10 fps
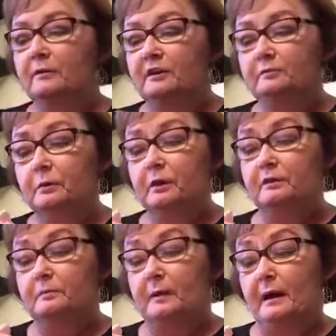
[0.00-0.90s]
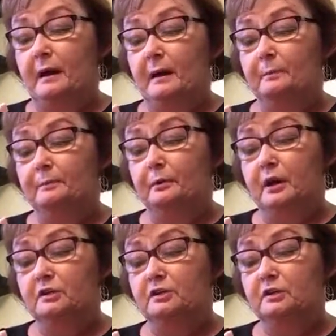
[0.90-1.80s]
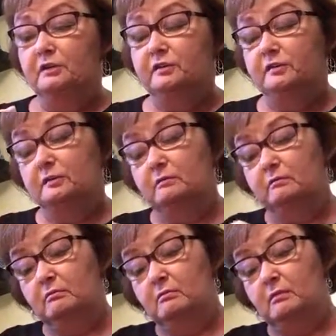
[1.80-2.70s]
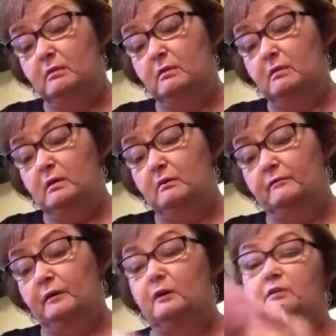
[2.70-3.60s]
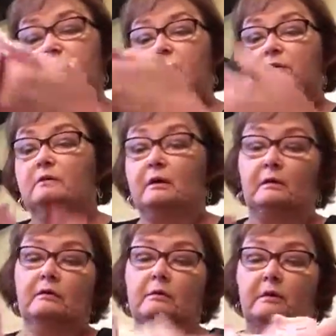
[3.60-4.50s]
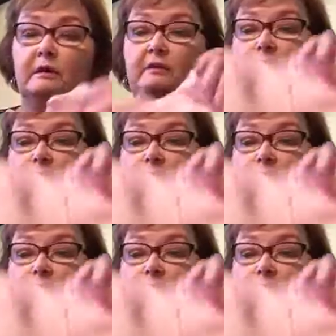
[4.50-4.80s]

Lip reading: This one is by Precious First. I don't know what that